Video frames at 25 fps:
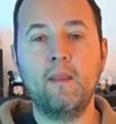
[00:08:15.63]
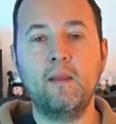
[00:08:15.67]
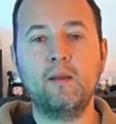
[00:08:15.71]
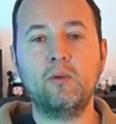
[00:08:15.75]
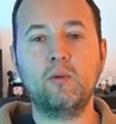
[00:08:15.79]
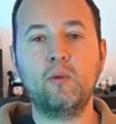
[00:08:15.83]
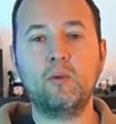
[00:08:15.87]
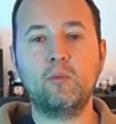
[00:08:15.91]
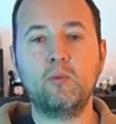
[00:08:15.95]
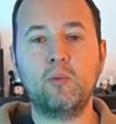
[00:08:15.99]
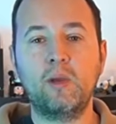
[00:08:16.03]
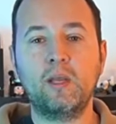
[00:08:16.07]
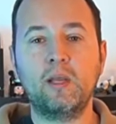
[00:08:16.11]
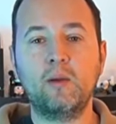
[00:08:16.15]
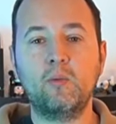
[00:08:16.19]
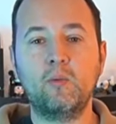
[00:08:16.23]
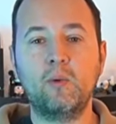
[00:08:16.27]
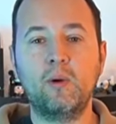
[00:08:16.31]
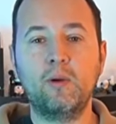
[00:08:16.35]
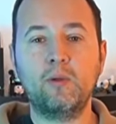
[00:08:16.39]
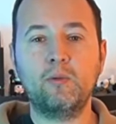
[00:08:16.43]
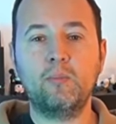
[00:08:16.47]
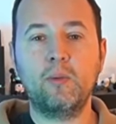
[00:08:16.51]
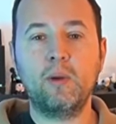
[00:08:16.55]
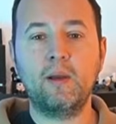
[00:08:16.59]
So it really
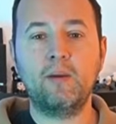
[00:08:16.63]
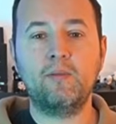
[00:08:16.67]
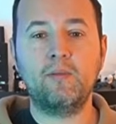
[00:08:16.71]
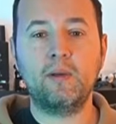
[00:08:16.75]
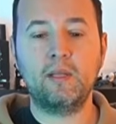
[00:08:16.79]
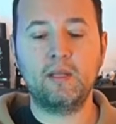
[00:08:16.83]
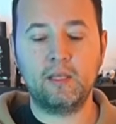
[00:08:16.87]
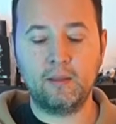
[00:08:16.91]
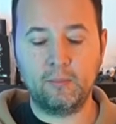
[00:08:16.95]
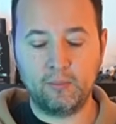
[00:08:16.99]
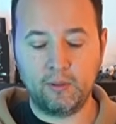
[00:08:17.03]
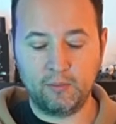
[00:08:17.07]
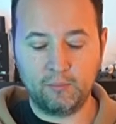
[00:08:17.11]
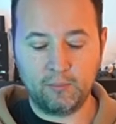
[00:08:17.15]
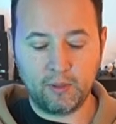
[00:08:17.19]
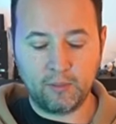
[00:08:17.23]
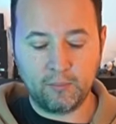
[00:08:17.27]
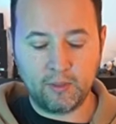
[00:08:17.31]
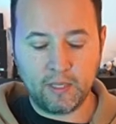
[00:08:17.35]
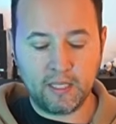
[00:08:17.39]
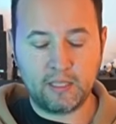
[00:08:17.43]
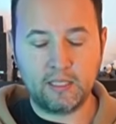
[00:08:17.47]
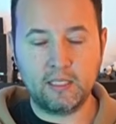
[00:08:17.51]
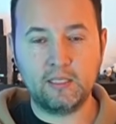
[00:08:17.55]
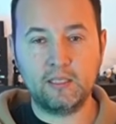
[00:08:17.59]
works perfectly, but
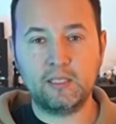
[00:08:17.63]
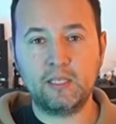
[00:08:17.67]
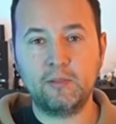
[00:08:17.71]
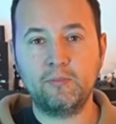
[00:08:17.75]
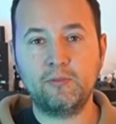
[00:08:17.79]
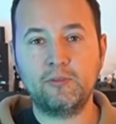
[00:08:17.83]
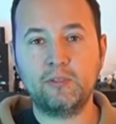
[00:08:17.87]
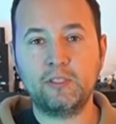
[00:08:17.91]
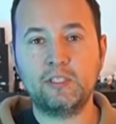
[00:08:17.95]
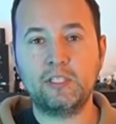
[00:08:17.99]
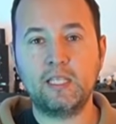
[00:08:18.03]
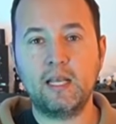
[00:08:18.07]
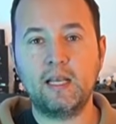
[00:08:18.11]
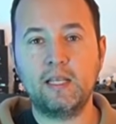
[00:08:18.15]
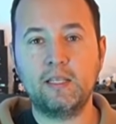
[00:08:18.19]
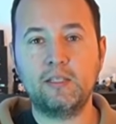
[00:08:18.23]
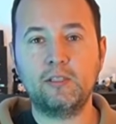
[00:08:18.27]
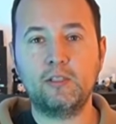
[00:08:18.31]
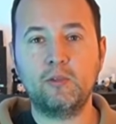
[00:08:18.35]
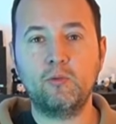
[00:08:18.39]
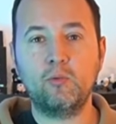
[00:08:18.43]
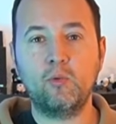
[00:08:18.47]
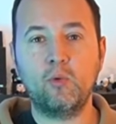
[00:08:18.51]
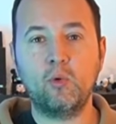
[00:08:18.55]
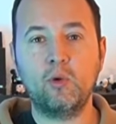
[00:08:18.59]
maybe I didn't emphasize
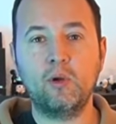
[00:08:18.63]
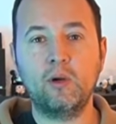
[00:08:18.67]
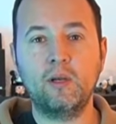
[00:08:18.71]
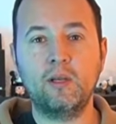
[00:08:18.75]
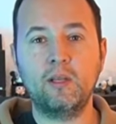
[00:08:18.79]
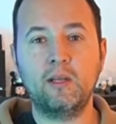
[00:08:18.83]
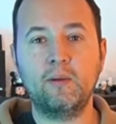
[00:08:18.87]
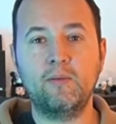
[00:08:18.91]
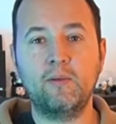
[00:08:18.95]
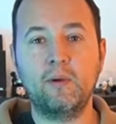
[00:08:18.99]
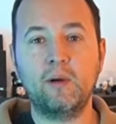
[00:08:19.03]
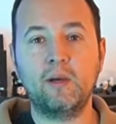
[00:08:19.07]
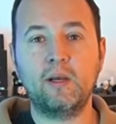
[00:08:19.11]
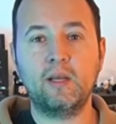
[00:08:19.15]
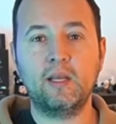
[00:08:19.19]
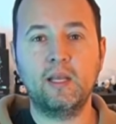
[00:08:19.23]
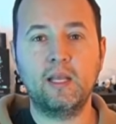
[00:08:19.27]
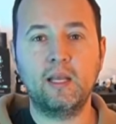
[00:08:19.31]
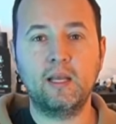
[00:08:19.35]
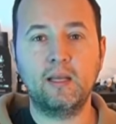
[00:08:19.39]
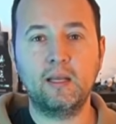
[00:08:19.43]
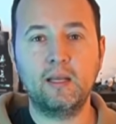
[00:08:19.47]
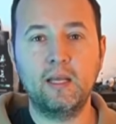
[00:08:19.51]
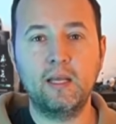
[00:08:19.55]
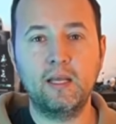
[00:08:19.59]
the roller enough
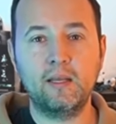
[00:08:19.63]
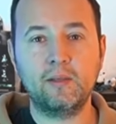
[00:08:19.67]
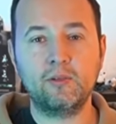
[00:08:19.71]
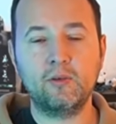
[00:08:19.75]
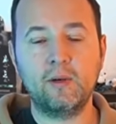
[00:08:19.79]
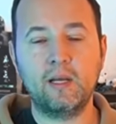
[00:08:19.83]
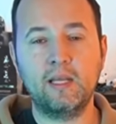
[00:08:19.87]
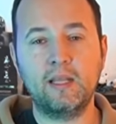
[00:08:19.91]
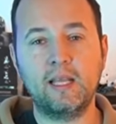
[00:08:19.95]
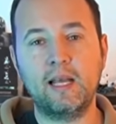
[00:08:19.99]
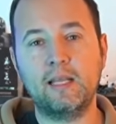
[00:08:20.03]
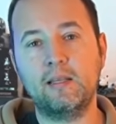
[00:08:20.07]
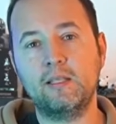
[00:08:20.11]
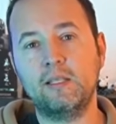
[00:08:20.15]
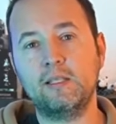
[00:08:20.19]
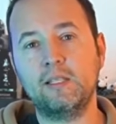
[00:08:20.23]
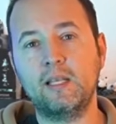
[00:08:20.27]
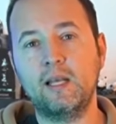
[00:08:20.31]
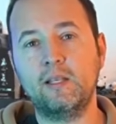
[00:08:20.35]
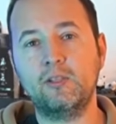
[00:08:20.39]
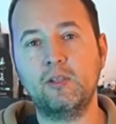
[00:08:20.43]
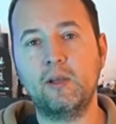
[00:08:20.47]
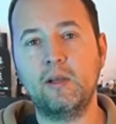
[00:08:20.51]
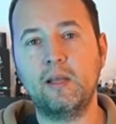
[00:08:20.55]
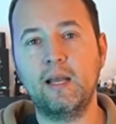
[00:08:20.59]
earlier, so I'd like to
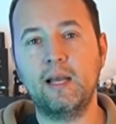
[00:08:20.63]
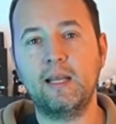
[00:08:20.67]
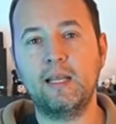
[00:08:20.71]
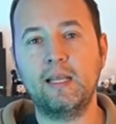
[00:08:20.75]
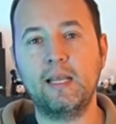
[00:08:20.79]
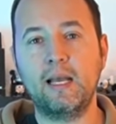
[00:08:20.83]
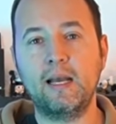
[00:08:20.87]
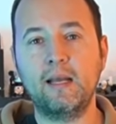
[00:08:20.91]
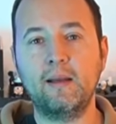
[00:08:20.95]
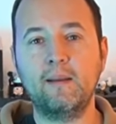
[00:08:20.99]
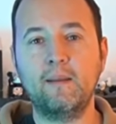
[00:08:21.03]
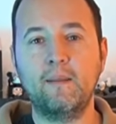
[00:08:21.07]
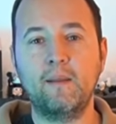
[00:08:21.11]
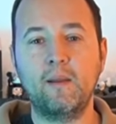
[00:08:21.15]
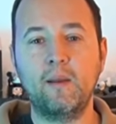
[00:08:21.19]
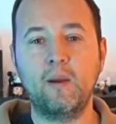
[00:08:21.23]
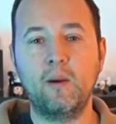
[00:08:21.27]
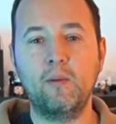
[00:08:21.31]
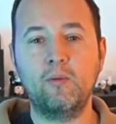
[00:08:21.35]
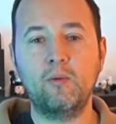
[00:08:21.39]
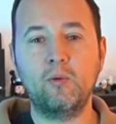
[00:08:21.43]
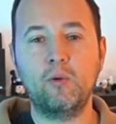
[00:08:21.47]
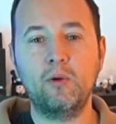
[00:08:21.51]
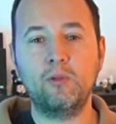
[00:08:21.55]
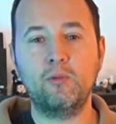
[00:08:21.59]
touch on that again.
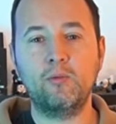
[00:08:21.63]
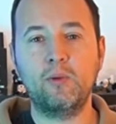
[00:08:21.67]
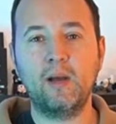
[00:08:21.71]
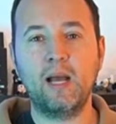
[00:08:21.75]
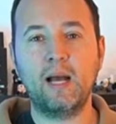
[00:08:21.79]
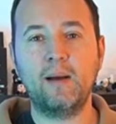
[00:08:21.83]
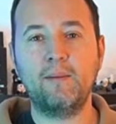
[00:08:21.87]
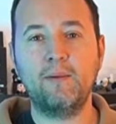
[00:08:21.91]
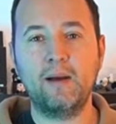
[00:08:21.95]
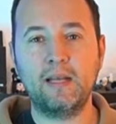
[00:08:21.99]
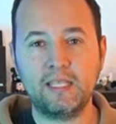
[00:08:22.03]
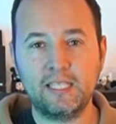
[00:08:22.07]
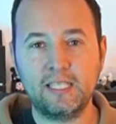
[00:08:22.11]
Of course, we have an